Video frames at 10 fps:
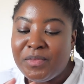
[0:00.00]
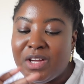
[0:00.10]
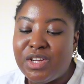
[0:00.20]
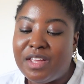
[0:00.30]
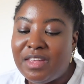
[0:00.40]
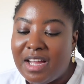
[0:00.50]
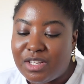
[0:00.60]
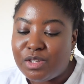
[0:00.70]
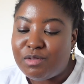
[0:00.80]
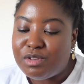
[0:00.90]
So I think
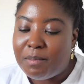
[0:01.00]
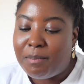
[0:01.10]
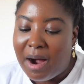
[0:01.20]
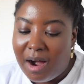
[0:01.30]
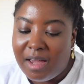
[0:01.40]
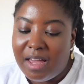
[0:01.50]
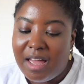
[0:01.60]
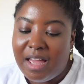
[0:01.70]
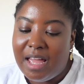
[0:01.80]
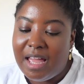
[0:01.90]
there was some part
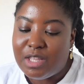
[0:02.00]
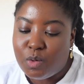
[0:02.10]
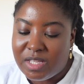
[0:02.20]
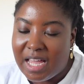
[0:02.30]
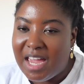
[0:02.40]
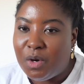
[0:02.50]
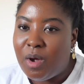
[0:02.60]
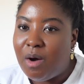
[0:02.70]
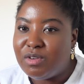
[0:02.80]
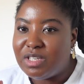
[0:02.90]
towards the end
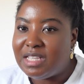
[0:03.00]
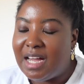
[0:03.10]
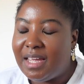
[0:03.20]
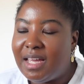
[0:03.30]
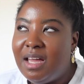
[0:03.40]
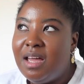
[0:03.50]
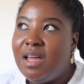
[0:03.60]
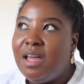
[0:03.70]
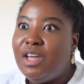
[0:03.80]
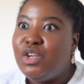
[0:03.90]
where I was just like,
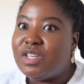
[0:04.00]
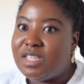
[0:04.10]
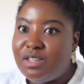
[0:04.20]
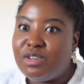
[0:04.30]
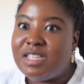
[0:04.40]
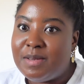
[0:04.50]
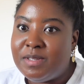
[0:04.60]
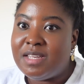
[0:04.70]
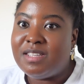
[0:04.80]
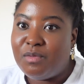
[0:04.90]
your
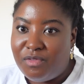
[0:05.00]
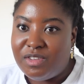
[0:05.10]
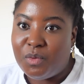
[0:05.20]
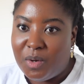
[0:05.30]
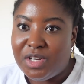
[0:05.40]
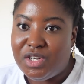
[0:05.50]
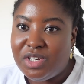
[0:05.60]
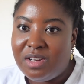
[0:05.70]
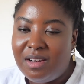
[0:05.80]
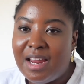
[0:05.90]
stepsister is a
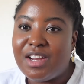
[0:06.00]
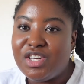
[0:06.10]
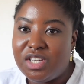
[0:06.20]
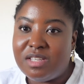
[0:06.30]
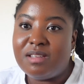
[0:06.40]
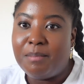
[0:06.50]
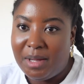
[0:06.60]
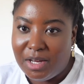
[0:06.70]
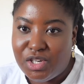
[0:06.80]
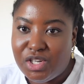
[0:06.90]
witch, like she's a
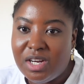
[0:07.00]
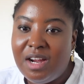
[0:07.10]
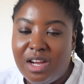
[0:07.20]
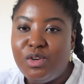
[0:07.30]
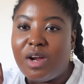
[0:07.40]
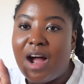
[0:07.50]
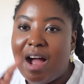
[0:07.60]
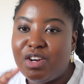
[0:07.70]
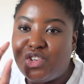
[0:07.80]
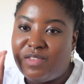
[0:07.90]
bitch, you
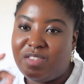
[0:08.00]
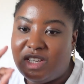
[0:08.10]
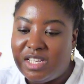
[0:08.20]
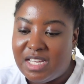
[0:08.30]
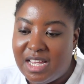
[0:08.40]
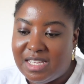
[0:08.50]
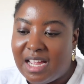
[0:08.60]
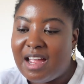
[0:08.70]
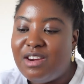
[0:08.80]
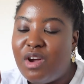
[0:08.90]
can't trust everything she says,
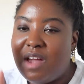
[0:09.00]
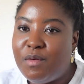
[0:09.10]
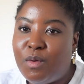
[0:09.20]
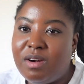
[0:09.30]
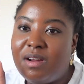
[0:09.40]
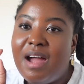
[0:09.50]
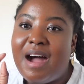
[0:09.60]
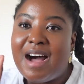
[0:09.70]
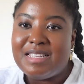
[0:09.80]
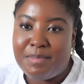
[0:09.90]
like not everyone
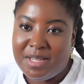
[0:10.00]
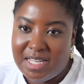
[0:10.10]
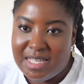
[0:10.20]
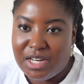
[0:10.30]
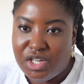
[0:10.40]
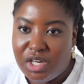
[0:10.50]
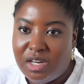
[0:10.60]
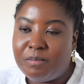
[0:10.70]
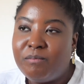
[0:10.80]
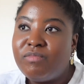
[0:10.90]
has best
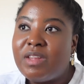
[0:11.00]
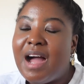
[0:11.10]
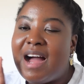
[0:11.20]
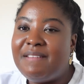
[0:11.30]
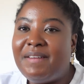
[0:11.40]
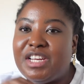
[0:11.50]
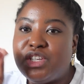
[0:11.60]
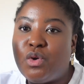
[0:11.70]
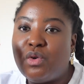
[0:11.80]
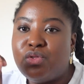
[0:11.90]
intention. And the fact that she's
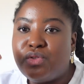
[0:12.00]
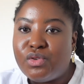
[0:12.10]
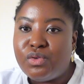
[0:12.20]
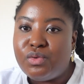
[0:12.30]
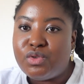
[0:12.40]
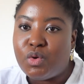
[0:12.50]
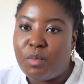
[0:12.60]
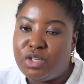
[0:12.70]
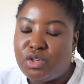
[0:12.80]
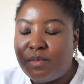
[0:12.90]
gone through so
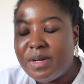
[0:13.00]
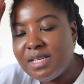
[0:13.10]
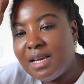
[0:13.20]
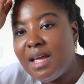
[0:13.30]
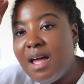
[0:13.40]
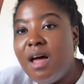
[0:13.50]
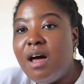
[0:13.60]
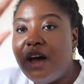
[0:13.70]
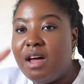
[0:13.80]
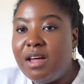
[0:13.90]
much. So basically
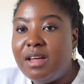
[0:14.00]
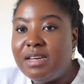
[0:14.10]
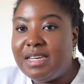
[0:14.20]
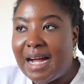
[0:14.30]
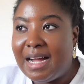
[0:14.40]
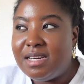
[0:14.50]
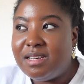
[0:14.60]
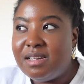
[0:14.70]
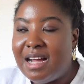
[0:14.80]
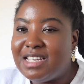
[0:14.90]
her dad,
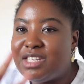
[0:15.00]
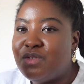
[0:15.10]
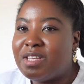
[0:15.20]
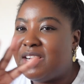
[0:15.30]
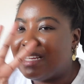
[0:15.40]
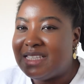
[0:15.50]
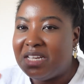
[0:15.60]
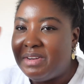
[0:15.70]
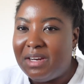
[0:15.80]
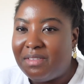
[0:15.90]
a story is kind of like
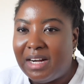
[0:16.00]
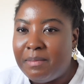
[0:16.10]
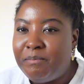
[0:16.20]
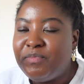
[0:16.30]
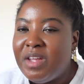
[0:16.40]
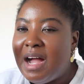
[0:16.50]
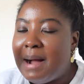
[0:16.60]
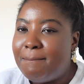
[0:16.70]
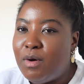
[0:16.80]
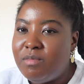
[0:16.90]
Cinderella vibe, her
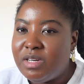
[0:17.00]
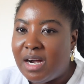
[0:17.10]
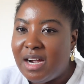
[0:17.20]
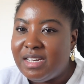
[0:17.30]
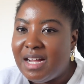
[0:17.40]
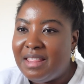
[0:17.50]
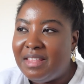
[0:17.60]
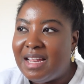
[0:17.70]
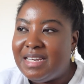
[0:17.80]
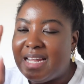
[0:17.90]
mom died and then
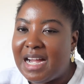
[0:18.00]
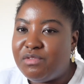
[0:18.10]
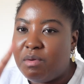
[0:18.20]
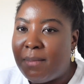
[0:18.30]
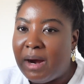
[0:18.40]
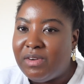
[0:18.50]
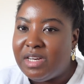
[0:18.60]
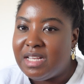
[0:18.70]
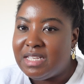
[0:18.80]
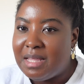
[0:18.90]
her dad remarried
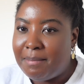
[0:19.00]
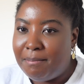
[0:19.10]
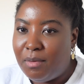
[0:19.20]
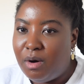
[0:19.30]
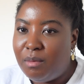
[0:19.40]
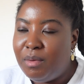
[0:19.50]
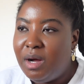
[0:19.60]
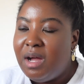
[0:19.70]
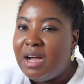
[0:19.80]
her stepmom.